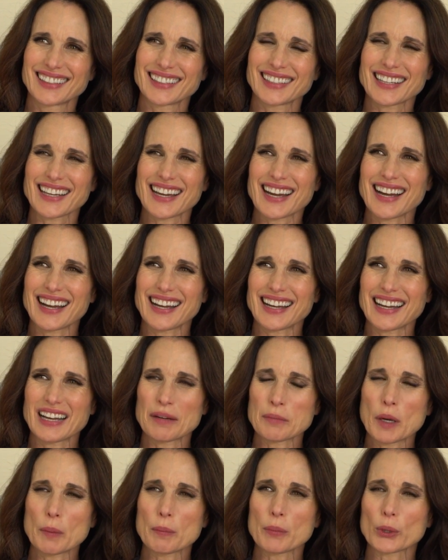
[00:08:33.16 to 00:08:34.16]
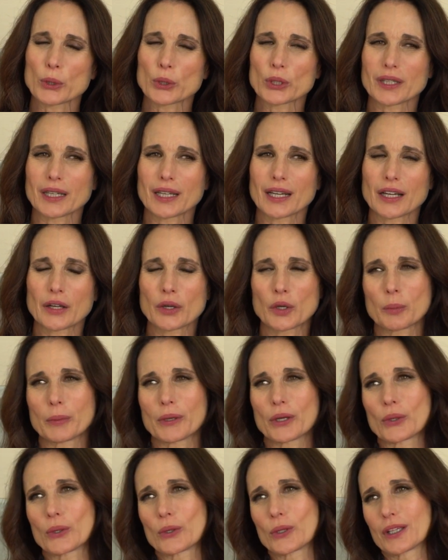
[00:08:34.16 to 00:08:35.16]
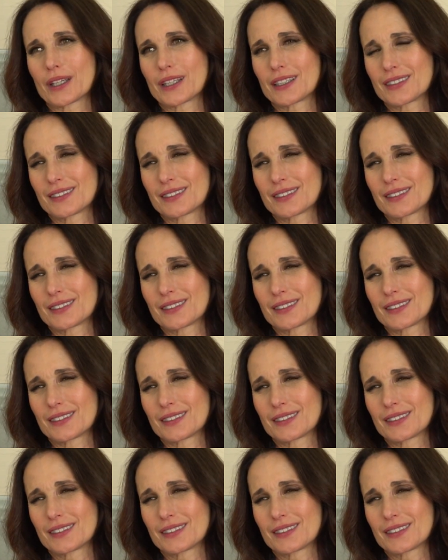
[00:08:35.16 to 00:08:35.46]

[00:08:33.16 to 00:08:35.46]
Yeah, I'm up early and I go to bed early.